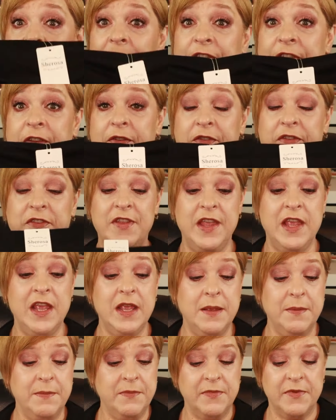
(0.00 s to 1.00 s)
also
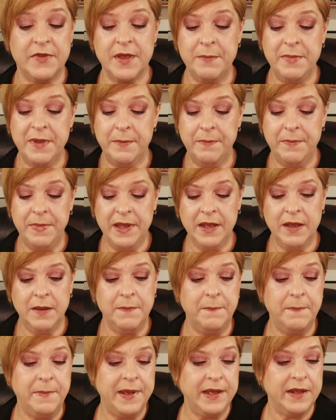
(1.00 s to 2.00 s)
seems a bit
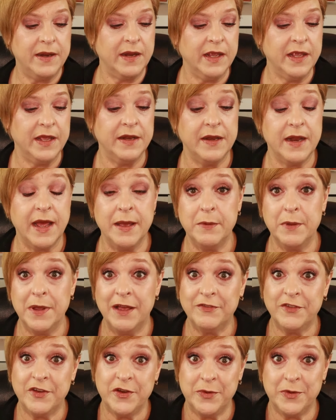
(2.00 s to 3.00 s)
big, but again, I will
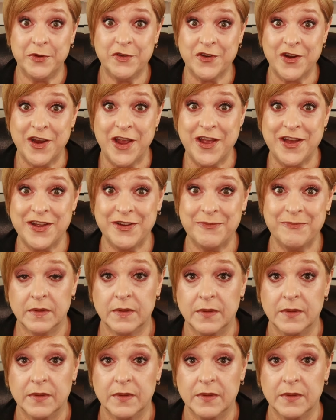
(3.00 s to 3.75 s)
have to do a try on.